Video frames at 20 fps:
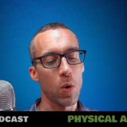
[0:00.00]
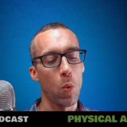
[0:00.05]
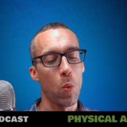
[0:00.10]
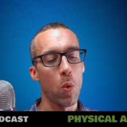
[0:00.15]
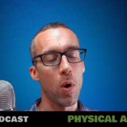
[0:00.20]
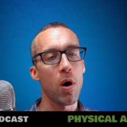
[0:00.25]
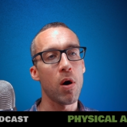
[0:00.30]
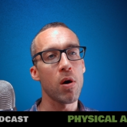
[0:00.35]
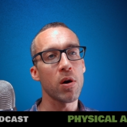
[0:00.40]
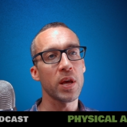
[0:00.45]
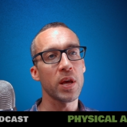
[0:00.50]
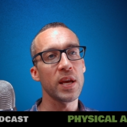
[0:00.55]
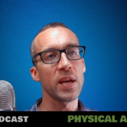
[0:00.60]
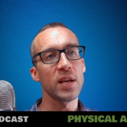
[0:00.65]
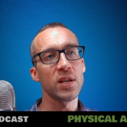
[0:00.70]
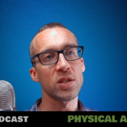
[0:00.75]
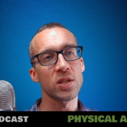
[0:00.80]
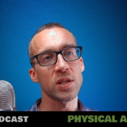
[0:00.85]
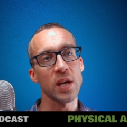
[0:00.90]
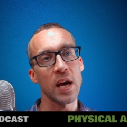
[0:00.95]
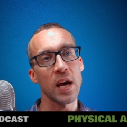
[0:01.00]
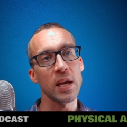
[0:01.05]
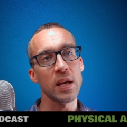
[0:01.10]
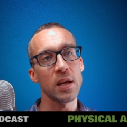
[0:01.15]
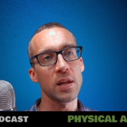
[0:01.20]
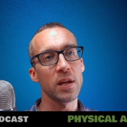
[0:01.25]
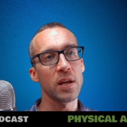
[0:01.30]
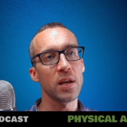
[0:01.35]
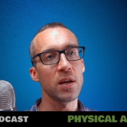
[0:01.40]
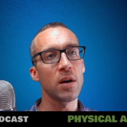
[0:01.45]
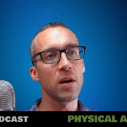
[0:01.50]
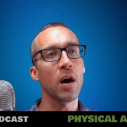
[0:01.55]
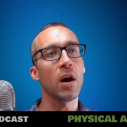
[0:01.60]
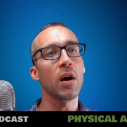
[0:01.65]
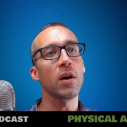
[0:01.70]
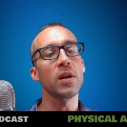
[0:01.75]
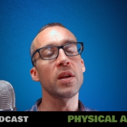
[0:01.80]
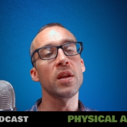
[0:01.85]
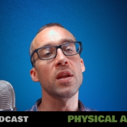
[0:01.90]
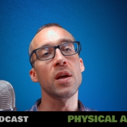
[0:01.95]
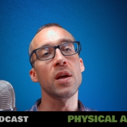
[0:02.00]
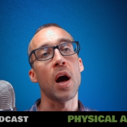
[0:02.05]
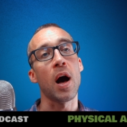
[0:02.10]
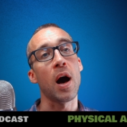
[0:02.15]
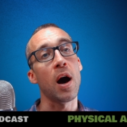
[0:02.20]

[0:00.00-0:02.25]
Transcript: walking, cycling, gardening,